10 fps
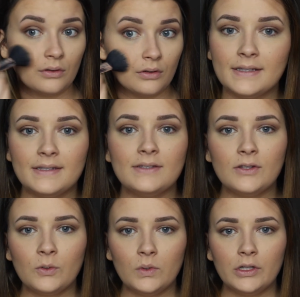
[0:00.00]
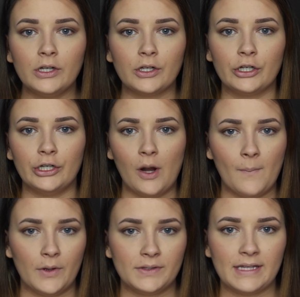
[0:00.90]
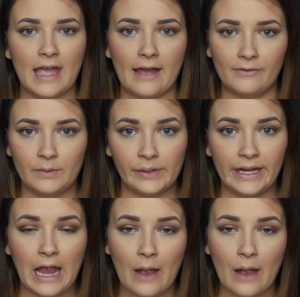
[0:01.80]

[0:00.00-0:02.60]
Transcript: Since this look will look good on mostly everybody,